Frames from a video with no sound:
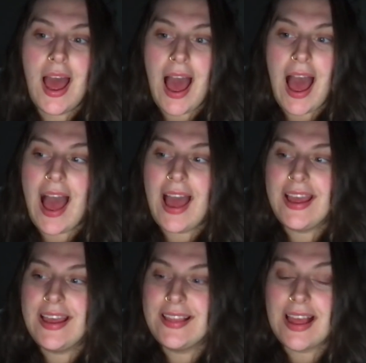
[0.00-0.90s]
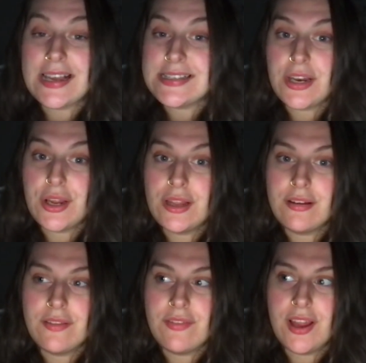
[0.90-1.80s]
I, like I said earlier in the
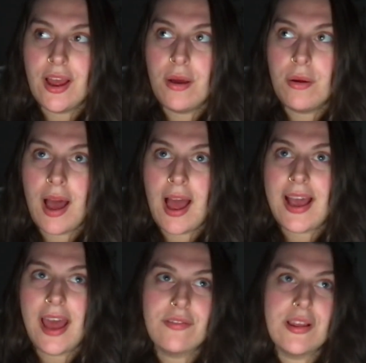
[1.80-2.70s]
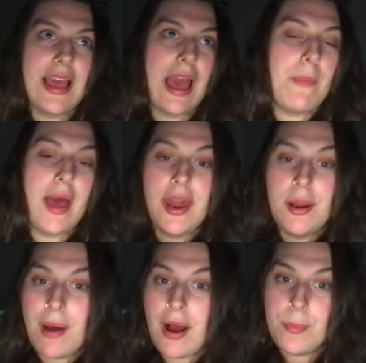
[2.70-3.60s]
video, I kind of can get in my head
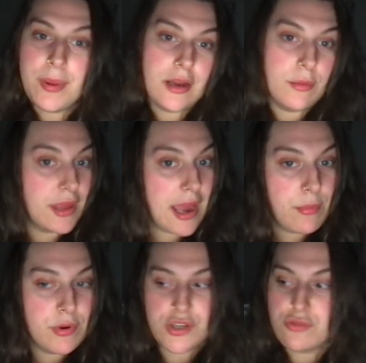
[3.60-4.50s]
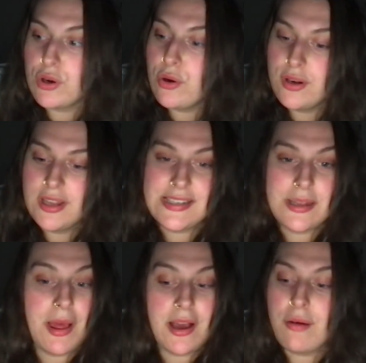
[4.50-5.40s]
about picking up the camera and just recording because I'm
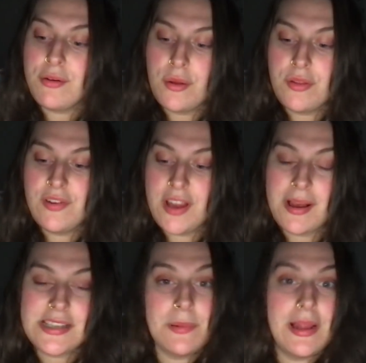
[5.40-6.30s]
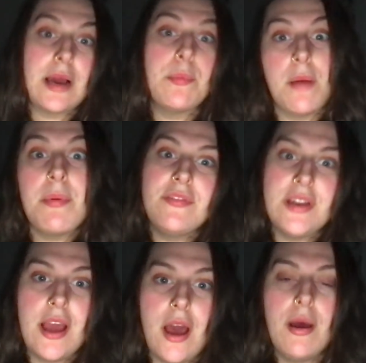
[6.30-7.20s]
like, oh no, the video has to be like a proper
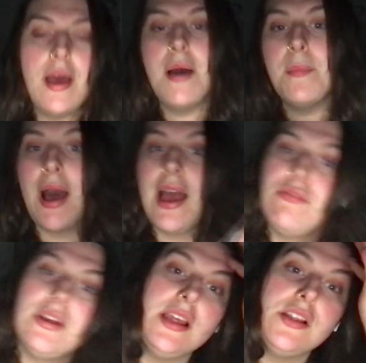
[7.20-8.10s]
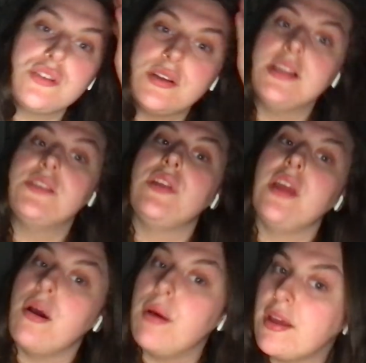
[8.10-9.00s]
video. But I really enjoyed this
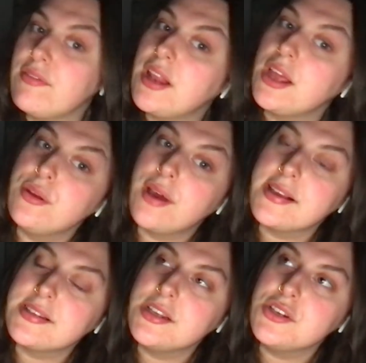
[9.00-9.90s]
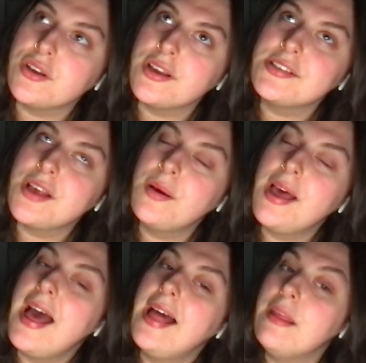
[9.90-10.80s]
video and I feel like you guys will enjoy it. So
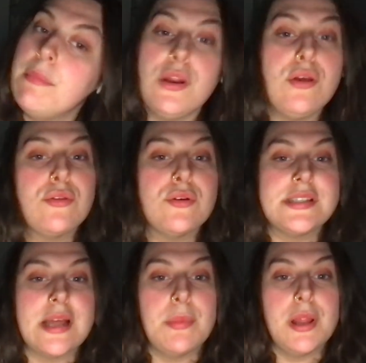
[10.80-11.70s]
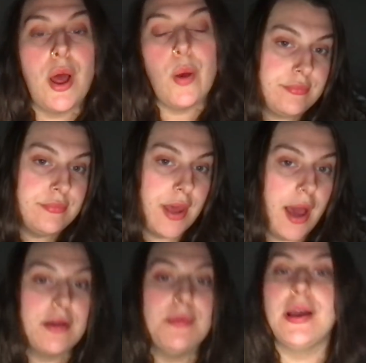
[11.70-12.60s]
let me know your thoughts down below. I'm
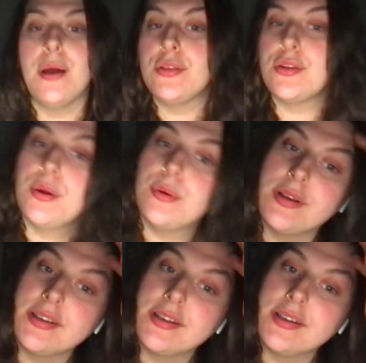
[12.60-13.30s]
gonna be going through